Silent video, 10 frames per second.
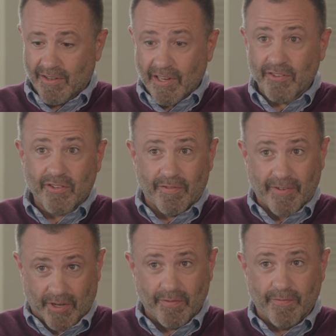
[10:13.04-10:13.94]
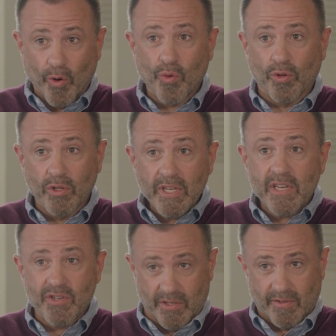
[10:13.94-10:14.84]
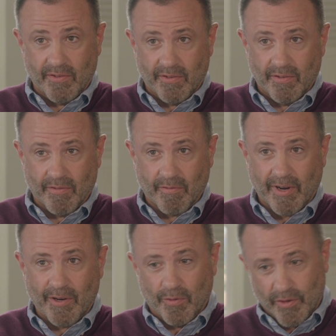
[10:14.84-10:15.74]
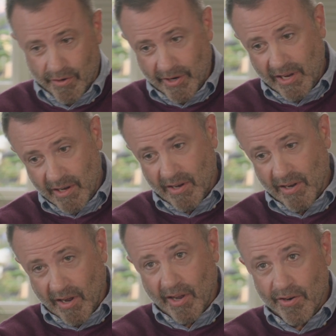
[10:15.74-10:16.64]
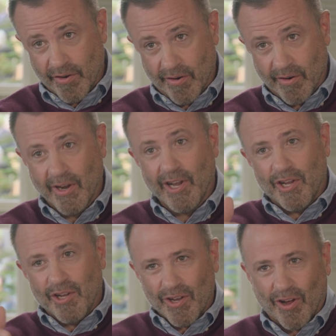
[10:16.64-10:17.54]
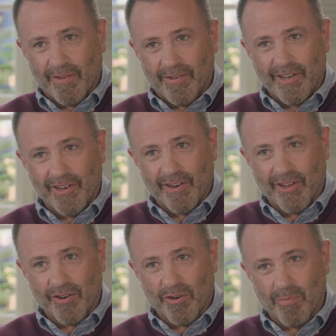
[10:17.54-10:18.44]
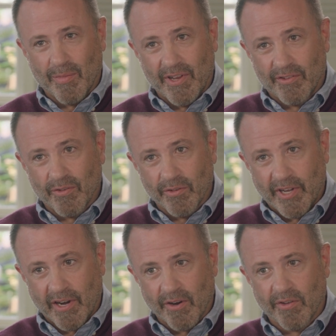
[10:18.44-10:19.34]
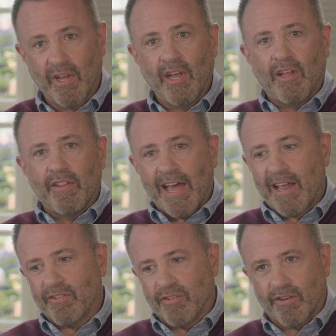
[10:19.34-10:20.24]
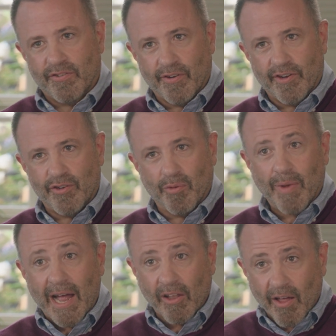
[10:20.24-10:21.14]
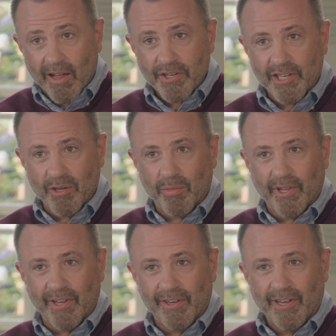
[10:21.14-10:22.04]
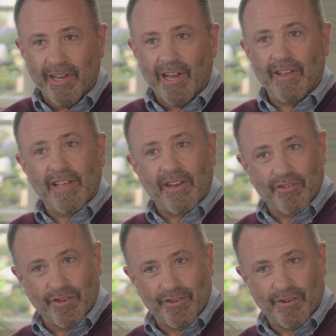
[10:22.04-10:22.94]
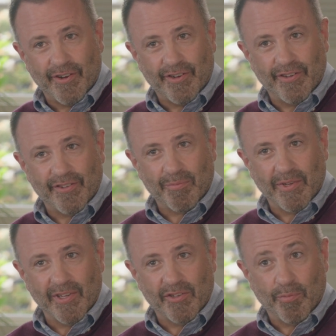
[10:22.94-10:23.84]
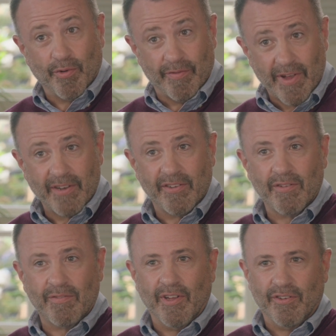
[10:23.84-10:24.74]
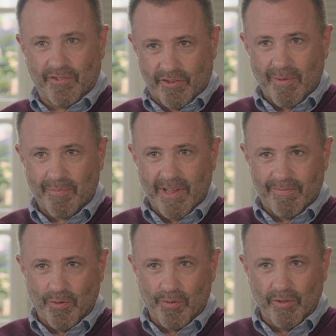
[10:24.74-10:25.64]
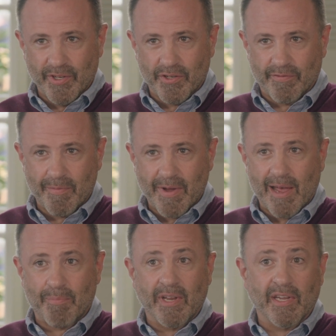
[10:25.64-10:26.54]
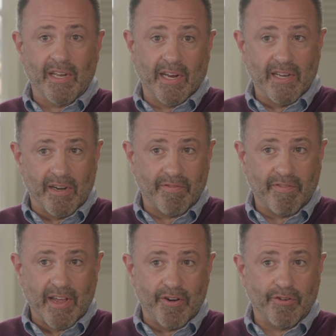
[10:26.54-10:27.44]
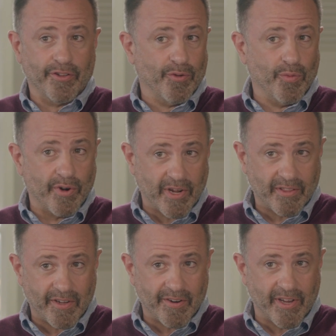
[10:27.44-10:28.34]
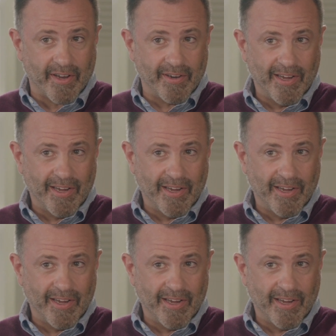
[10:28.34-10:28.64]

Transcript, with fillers: things to fix focal lesions right, that are hidden under, often hidden under meniscal tears. That is going to turn into a biologic implant. And then it's going to turn into something that's preventive to stop that focal lesion from happening and identify it earlier. We're not there yet.